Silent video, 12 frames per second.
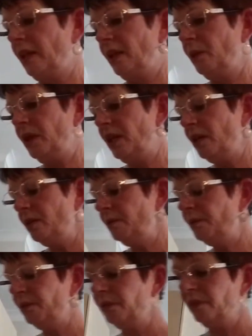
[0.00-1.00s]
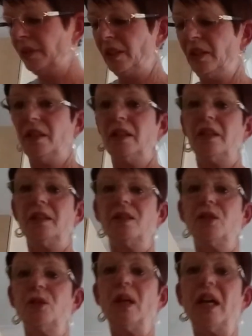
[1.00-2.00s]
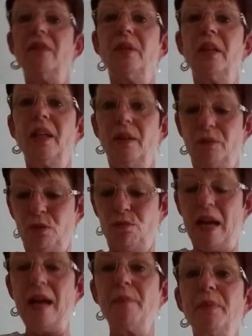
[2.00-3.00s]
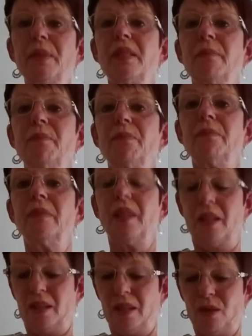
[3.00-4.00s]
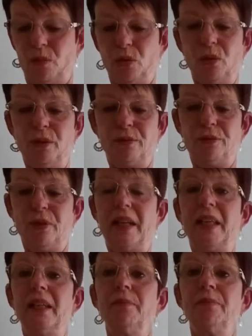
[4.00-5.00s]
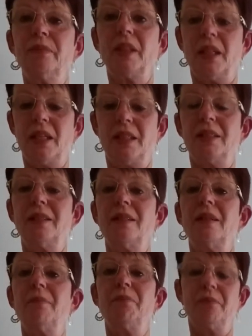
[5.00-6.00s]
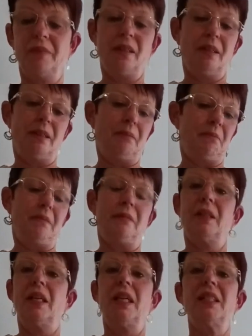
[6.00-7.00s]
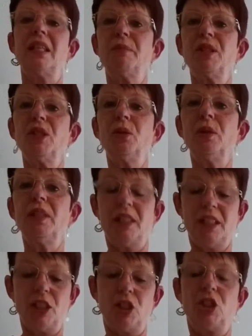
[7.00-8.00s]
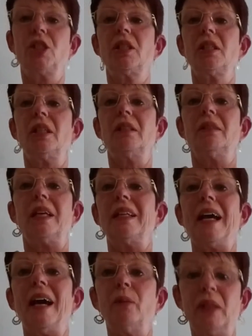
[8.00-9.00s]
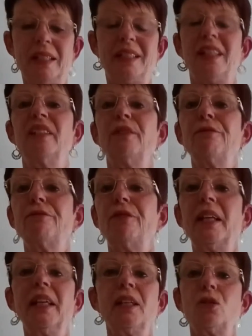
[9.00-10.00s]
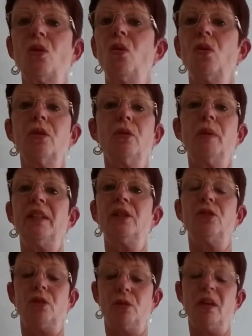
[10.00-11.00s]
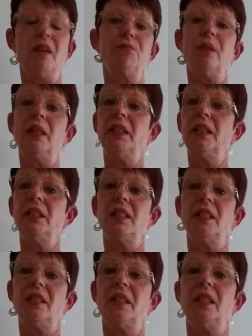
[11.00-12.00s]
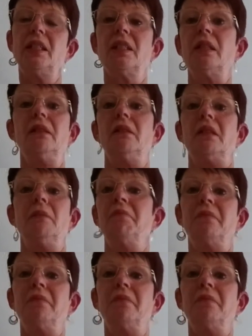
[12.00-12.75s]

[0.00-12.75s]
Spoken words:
There we go. And so you have your wraps with all the filling, and it's absolutely delicious, and how easy, and the filling is all the way through, really easy to eat and